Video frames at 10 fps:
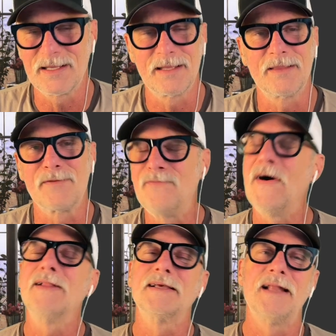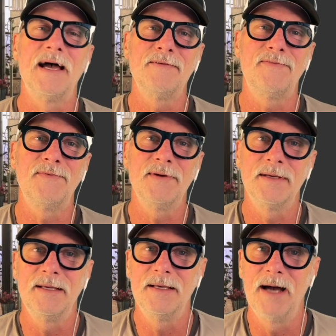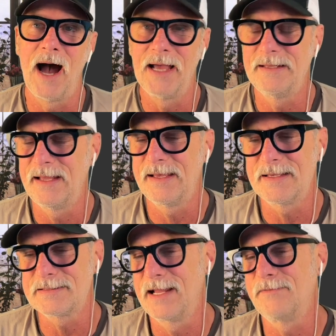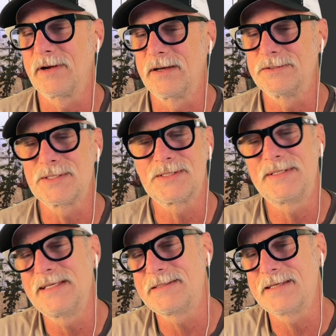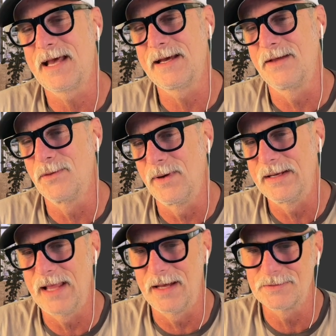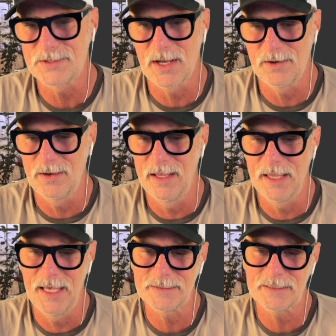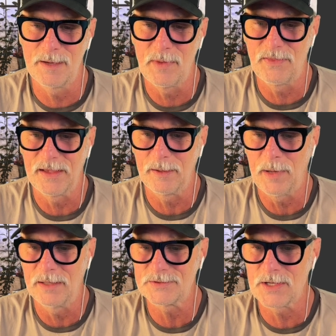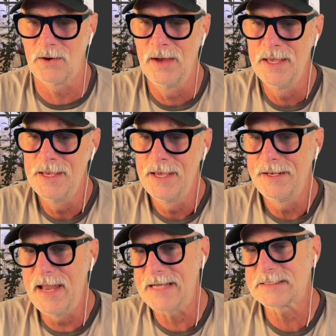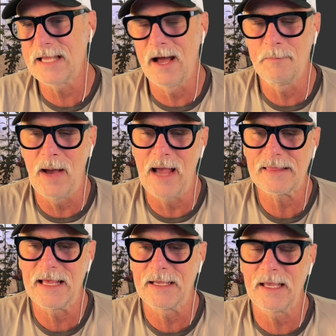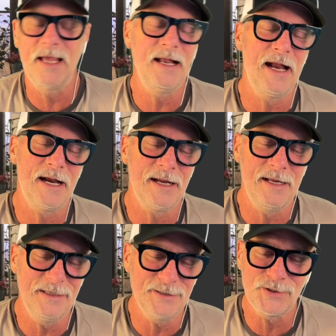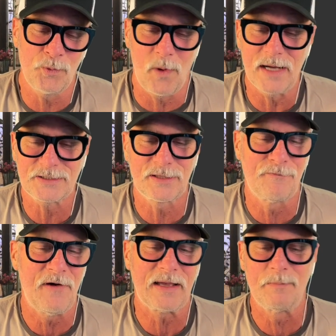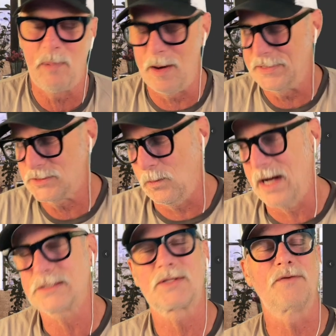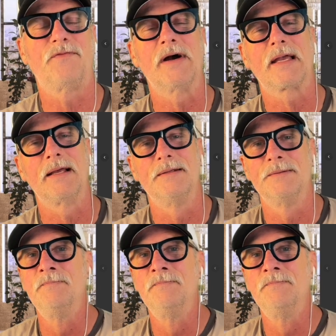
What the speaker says: The falling knife idea is never good. Just DCA on the way down. So it's something to think about. So next up, I think, just watch the fucking puppets, watch the fucking